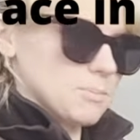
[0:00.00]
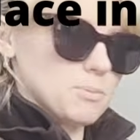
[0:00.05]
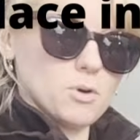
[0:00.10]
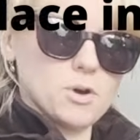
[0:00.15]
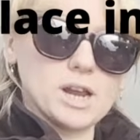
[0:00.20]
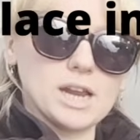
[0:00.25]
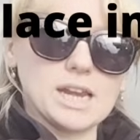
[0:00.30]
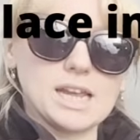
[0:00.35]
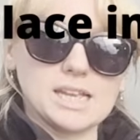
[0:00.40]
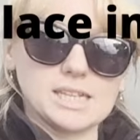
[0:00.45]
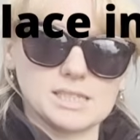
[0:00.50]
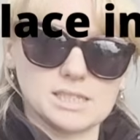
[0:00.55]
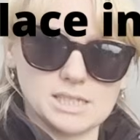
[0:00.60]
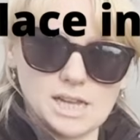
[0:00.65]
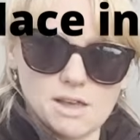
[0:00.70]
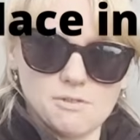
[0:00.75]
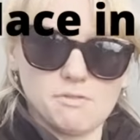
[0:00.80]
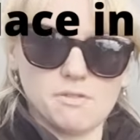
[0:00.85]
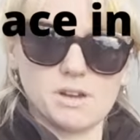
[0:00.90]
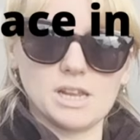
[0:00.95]
point is
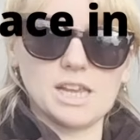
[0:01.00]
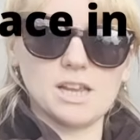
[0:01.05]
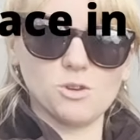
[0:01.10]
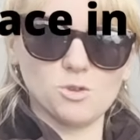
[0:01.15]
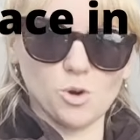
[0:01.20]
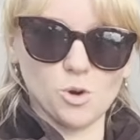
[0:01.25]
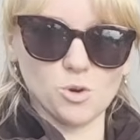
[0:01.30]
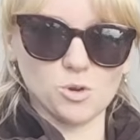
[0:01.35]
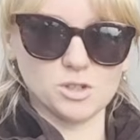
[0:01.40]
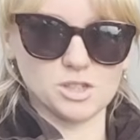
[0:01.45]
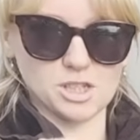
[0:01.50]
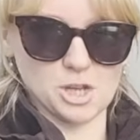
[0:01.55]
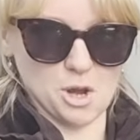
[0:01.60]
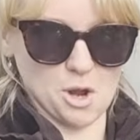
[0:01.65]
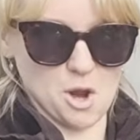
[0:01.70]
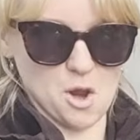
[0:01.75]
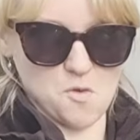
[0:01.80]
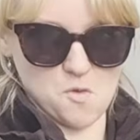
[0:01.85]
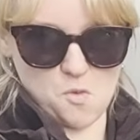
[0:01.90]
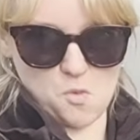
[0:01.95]
definitely not to
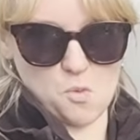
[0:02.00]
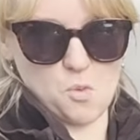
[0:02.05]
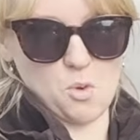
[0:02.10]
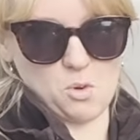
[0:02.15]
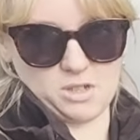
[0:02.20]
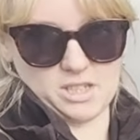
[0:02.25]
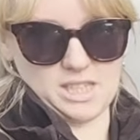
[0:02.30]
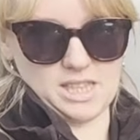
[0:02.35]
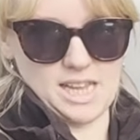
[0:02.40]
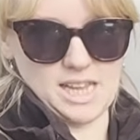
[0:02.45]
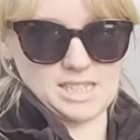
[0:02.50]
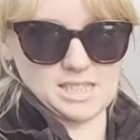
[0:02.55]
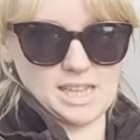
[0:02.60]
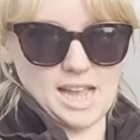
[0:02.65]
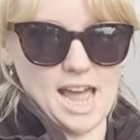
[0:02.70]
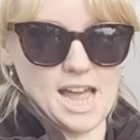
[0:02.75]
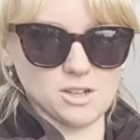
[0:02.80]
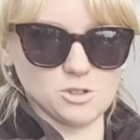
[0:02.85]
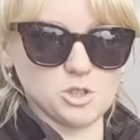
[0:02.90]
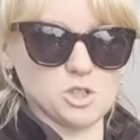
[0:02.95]
overwater this.
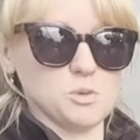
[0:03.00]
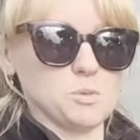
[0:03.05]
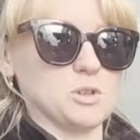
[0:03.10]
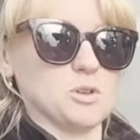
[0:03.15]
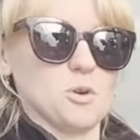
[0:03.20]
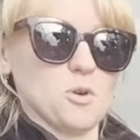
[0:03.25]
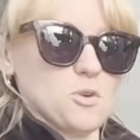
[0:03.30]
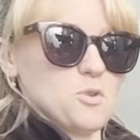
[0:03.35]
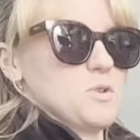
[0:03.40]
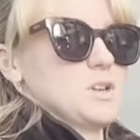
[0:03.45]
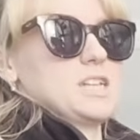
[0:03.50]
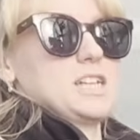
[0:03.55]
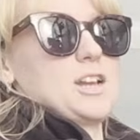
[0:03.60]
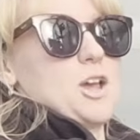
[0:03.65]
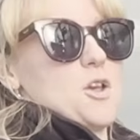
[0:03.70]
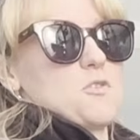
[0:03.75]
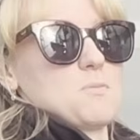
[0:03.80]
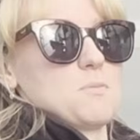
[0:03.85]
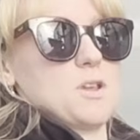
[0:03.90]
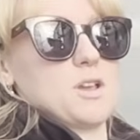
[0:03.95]
As you would already
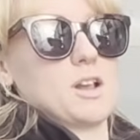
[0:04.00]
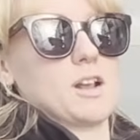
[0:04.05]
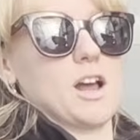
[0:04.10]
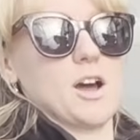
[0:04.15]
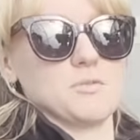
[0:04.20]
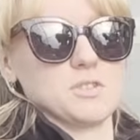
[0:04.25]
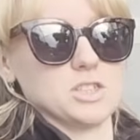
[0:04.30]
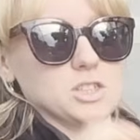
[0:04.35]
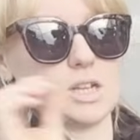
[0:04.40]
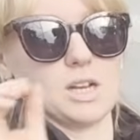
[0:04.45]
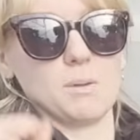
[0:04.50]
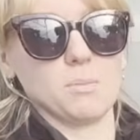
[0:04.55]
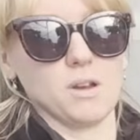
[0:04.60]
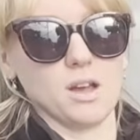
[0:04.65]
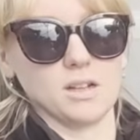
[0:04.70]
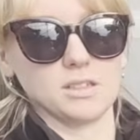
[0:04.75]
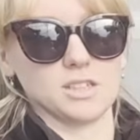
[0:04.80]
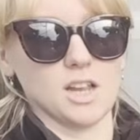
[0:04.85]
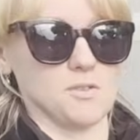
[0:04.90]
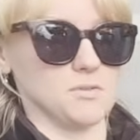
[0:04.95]
know from looking after chili
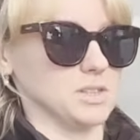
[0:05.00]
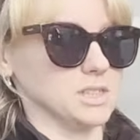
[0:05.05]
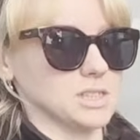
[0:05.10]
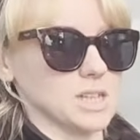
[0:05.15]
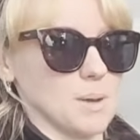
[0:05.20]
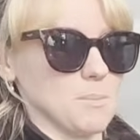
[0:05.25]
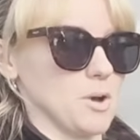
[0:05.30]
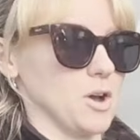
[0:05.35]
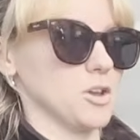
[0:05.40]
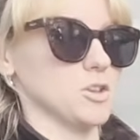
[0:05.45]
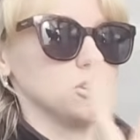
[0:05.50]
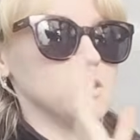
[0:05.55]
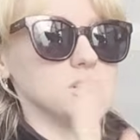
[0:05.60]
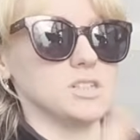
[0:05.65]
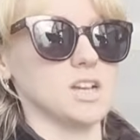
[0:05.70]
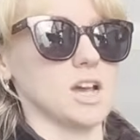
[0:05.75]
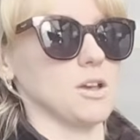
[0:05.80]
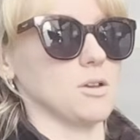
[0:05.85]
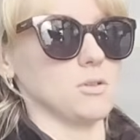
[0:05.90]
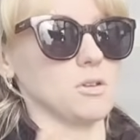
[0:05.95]
plants over the summer, you
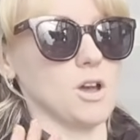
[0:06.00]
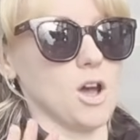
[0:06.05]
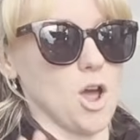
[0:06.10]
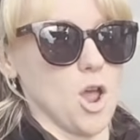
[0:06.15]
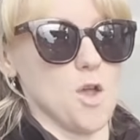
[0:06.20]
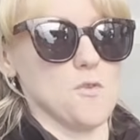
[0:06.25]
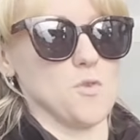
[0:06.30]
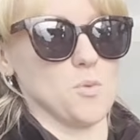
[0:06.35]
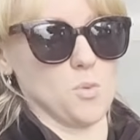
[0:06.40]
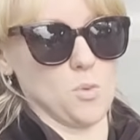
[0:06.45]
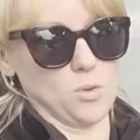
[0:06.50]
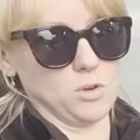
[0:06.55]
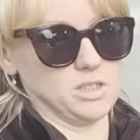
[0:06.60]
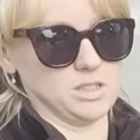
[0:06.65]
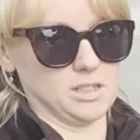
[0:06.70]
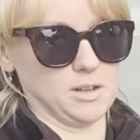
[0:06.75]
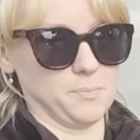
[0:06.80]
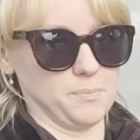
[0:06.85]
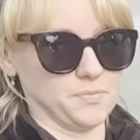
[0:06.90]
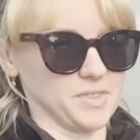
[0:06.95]
don't
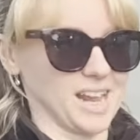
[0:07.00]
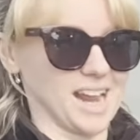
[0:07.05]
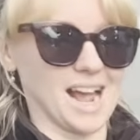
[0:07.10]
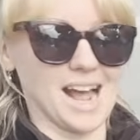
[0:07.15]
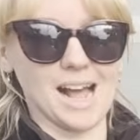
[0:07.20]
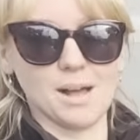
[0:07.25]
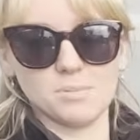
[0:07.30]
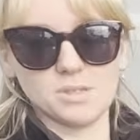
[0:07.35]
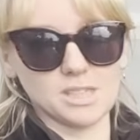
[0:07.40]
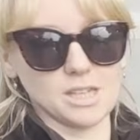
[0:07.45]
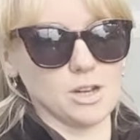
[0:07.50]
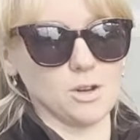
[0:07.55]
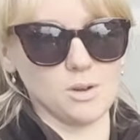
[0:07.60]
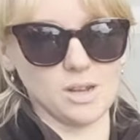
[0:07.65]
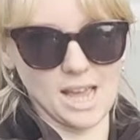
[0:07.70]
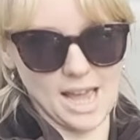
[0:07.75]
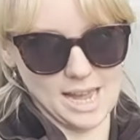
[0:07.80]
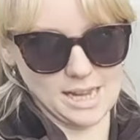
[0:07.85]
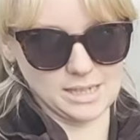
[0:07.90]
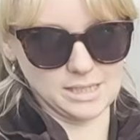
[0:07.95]
overwater them. They
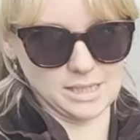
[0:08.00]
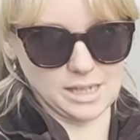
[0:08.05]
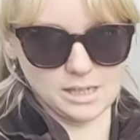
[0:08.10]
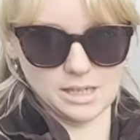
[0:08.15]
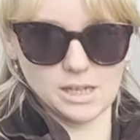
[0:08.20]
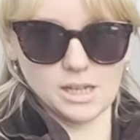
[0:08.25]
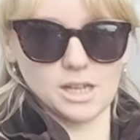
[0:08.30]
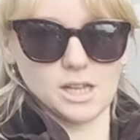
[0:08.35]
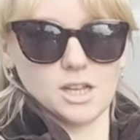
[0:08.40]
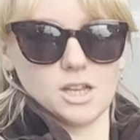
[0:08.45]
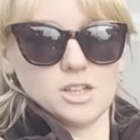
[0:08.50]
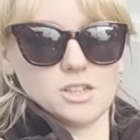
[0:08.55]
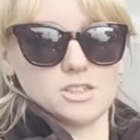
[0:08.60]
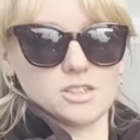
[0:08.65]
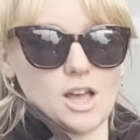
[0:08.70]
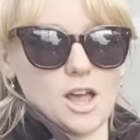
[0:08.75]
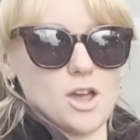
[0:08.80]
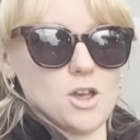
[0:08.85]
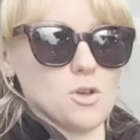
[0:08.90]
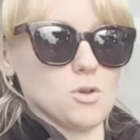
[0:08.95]
absolutely hate it.
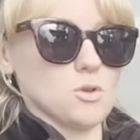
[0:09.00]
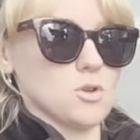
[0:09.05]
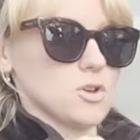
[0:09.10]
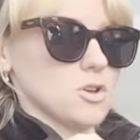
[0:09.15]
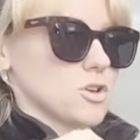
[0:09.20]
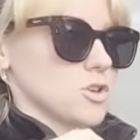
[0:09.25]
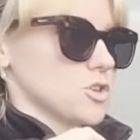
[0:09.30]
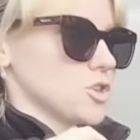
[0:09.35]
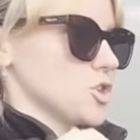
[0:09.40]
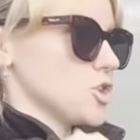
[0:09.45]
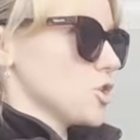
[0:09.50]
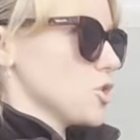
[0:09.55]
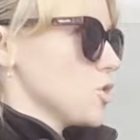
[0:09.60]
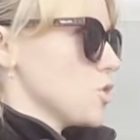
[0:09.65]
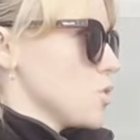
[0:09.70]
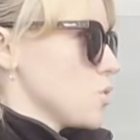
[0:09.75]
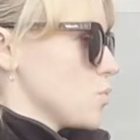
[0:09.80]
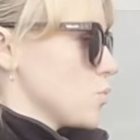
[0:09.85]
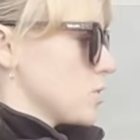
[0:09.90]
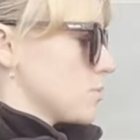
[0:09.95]
So
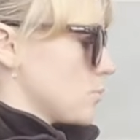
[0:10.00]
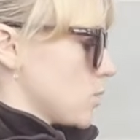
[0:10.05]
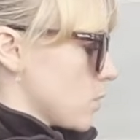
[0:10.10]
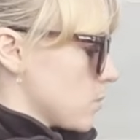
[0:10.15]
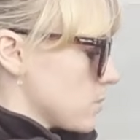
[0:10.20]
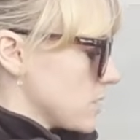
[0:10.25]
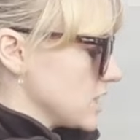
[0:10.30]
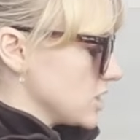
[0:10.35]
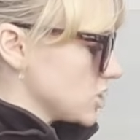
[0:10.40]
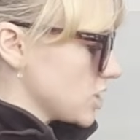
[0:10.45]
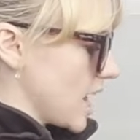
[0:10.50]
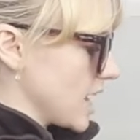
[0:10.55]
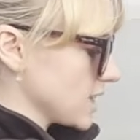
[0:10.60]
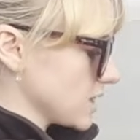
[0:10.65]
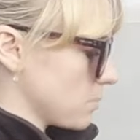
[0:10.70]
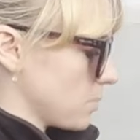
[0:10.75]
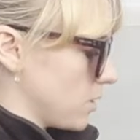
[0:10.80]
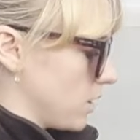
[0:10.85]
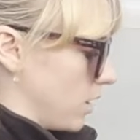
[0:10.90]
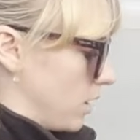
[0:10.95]
you would probably check
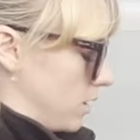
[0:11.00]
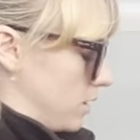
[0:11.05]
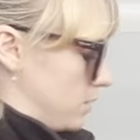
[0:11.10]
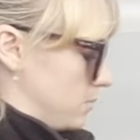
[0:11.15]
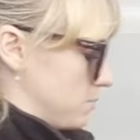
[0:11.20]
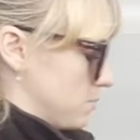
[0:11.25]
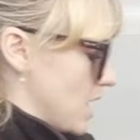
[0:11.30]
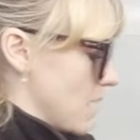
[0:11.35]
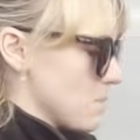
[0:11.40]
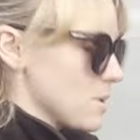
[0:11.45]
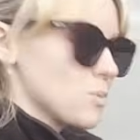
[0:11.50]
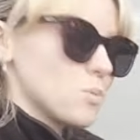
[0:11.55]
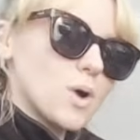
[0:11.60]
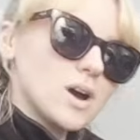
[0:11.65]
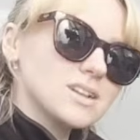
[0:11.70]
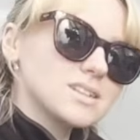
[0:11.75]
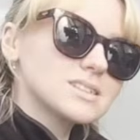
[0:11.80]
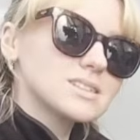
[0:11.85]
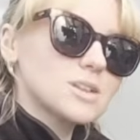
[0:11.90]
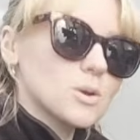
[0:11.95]
the plant maybe
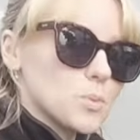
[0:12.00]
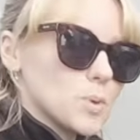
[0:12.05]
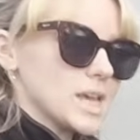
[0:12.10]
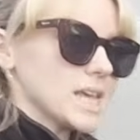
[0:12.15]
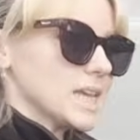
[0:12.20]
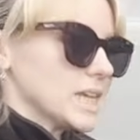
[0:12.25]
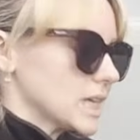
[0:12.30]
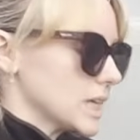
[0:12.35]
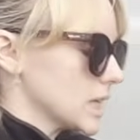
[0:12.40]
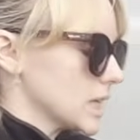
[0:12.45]
once a week